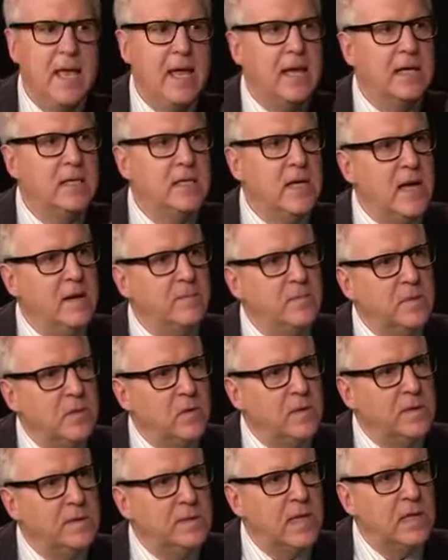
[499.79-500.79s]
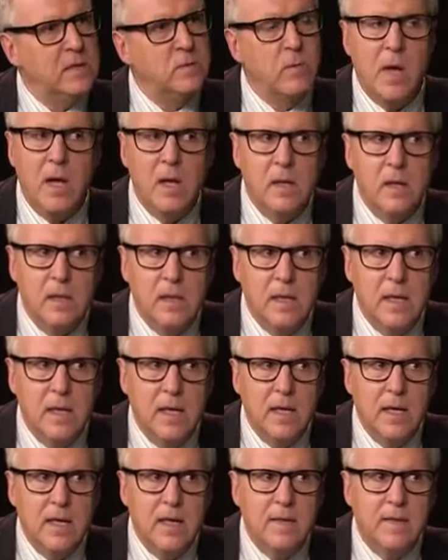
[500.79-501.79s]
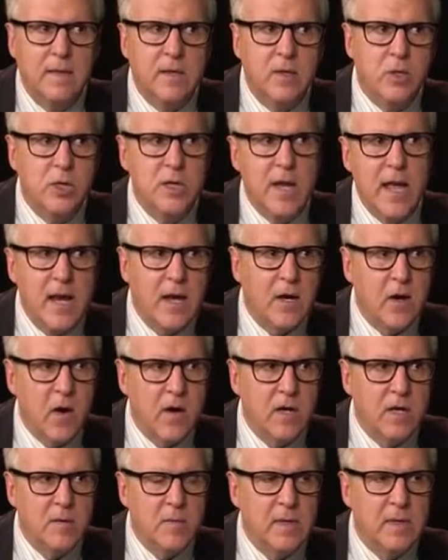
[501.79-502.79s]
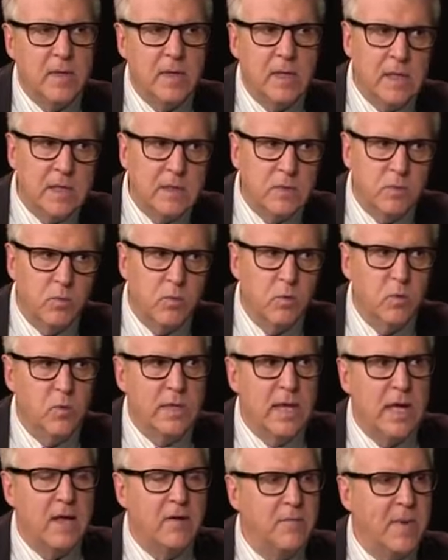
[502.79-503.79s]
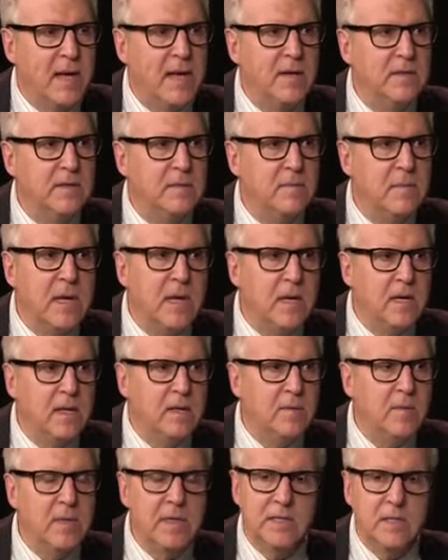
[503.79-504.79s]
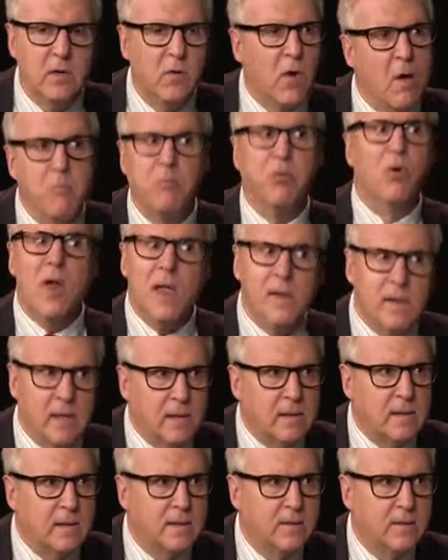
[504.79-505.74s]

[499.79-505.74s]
And Tom Sowell says, well, the genetic argument is ruled out of bounds immediately because they're all brilliant.